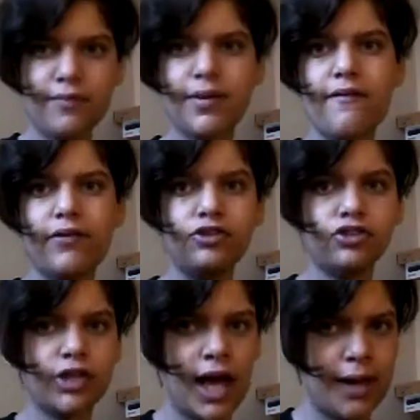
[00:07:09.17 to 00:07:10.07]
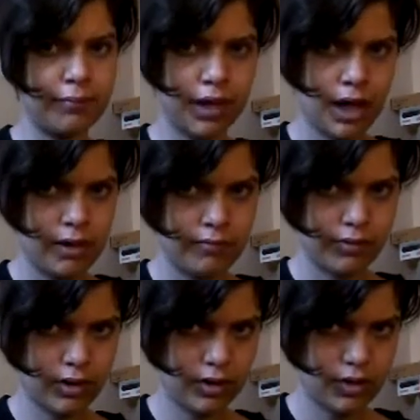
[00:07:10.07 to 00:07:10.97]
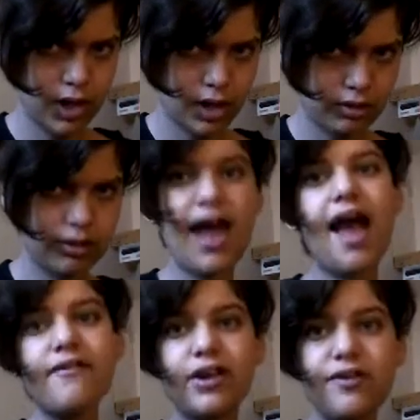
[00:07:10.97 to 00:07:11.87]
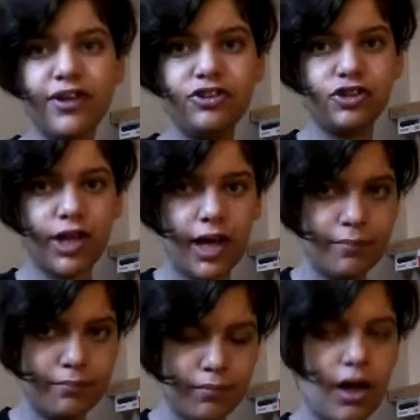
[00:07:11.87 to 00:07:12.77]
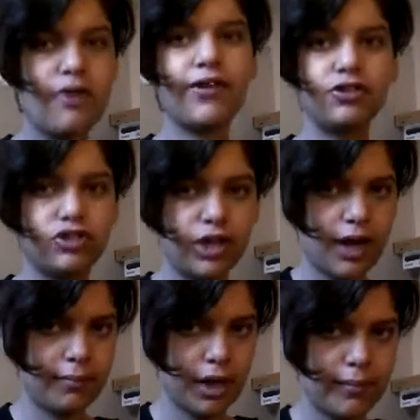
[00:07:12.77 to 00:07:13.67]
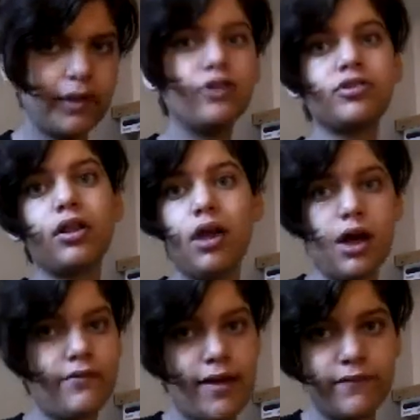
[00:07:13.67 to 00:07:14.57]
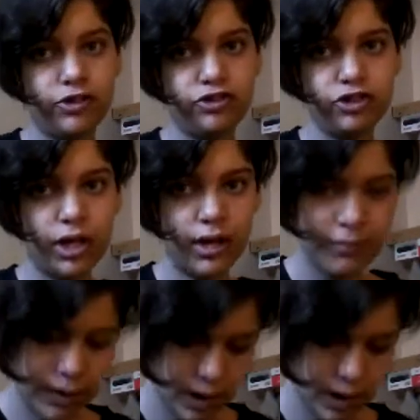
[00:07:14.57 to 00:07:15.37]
my Adventure Time game for the 3DS. I have an Adventure Time game. I used to love Adventure Time.